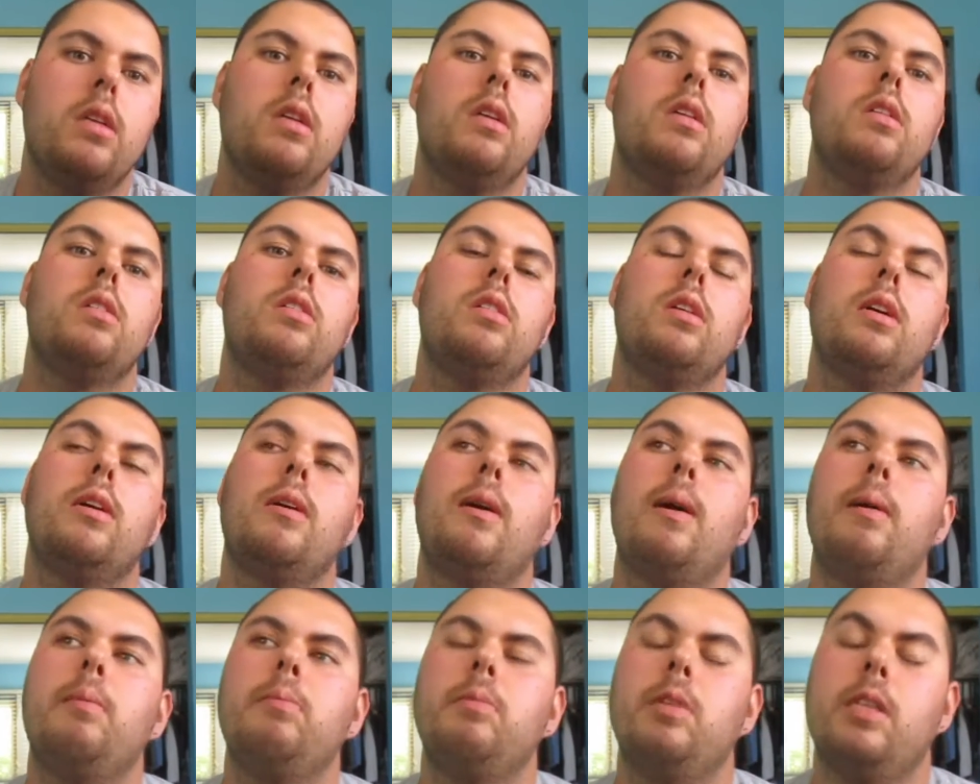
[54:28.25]
so
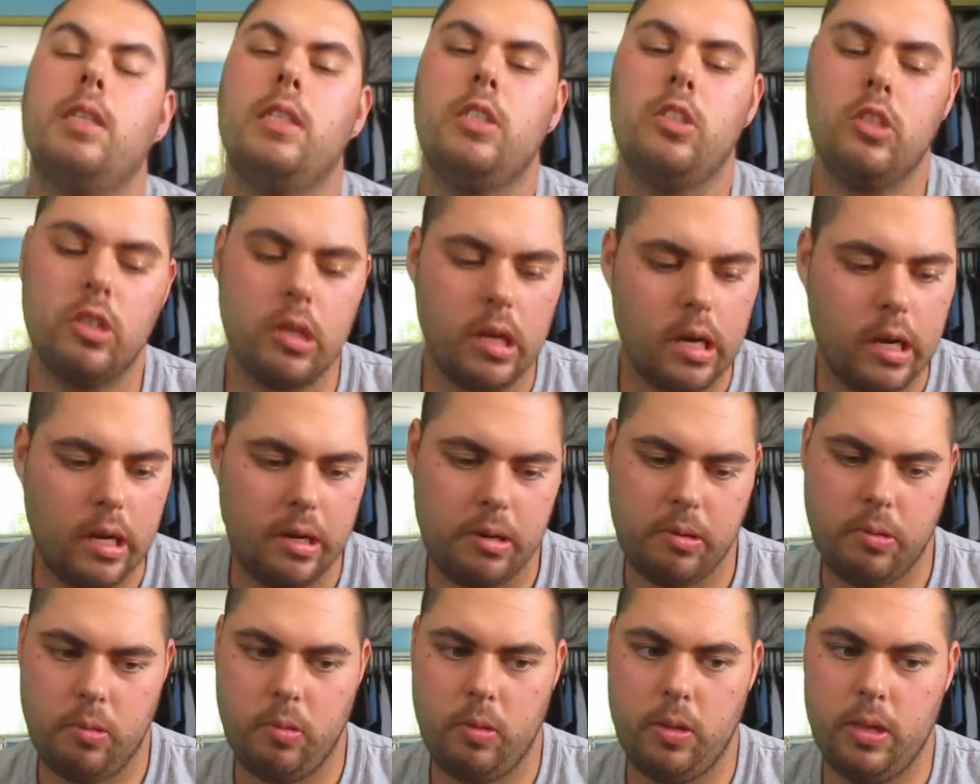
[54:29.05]
I'm just trying
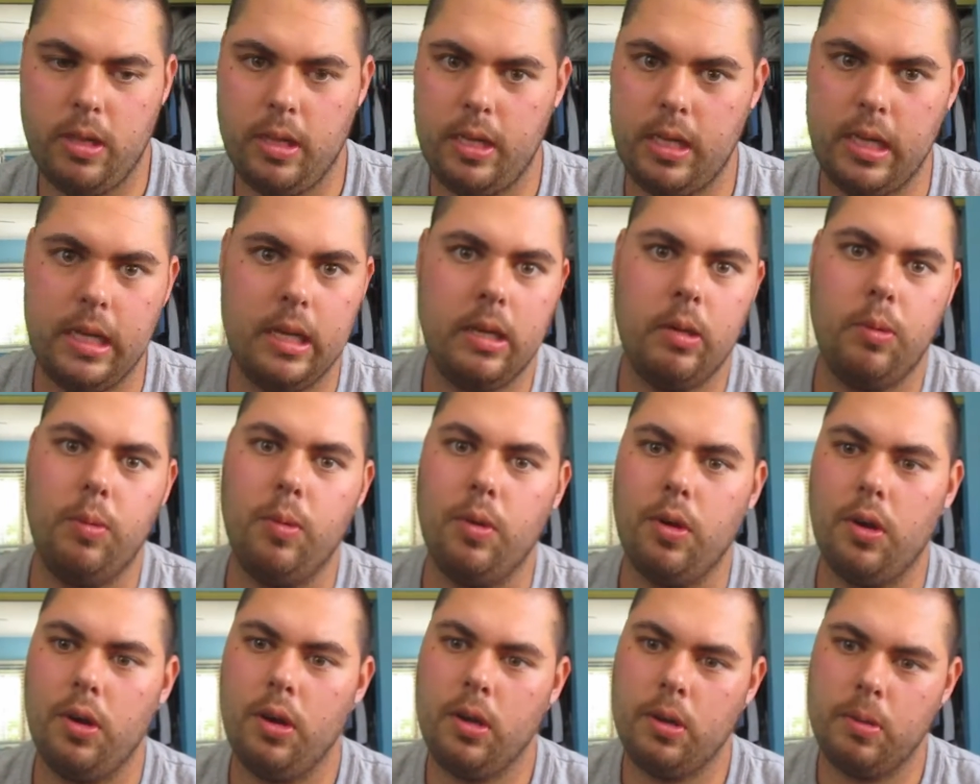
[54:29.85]
to really
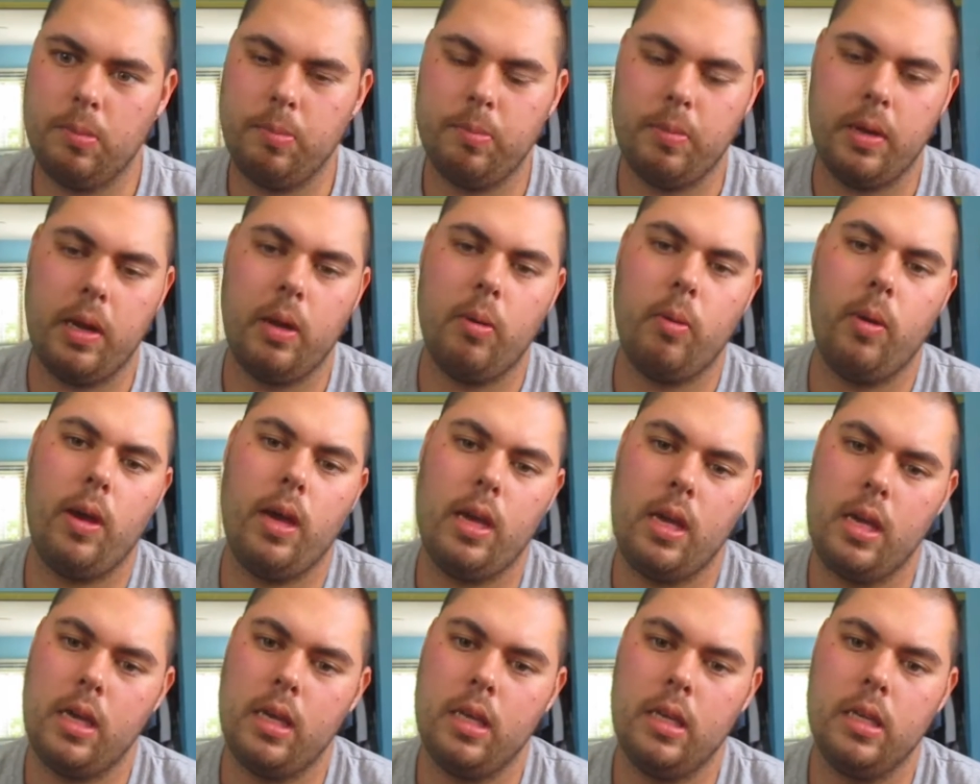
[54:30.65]
work my
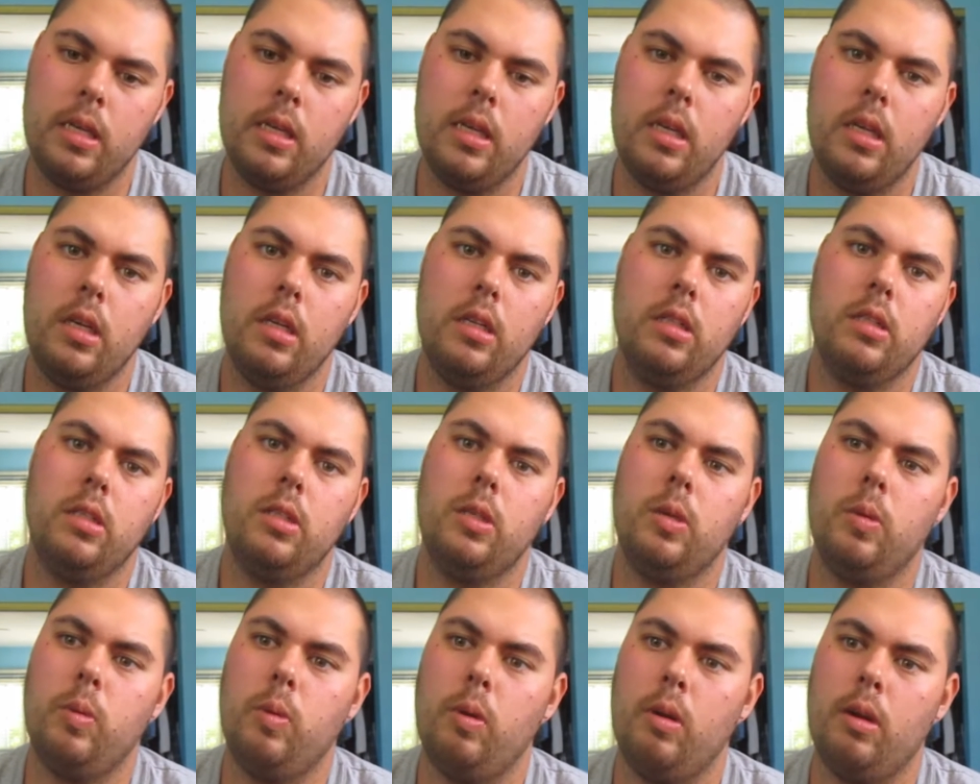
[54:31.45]
way
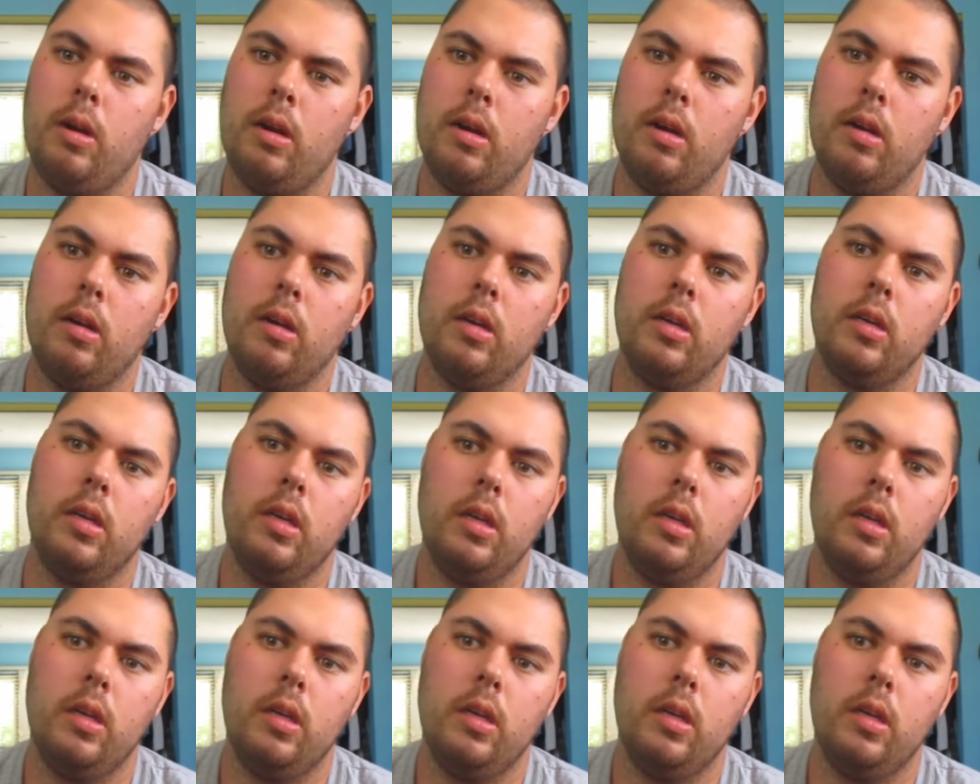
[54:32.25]
to where